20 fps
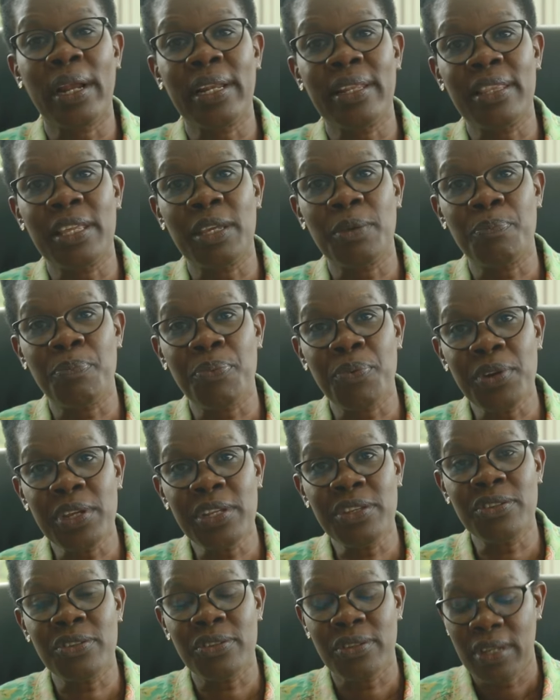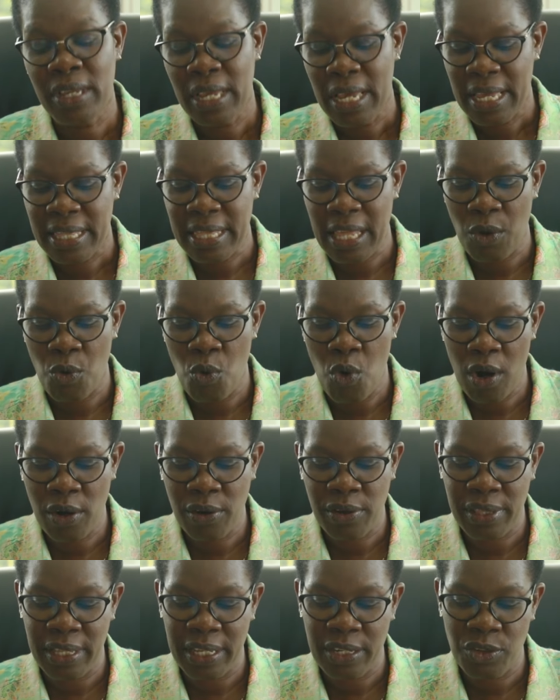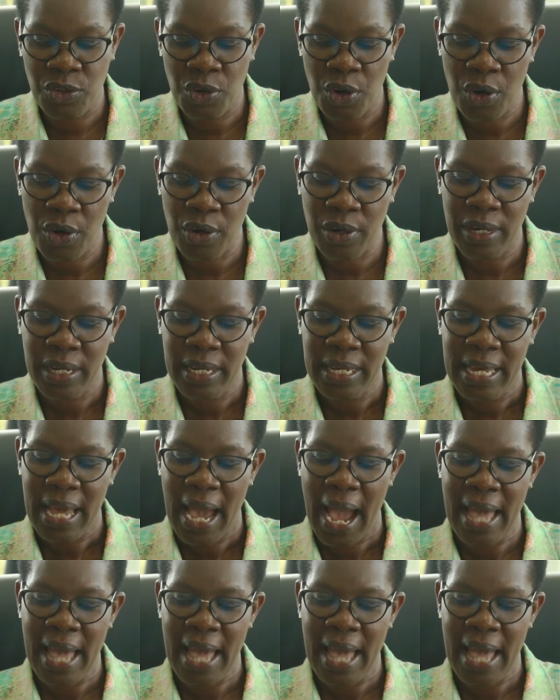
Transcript: what they preach, they walk the talk,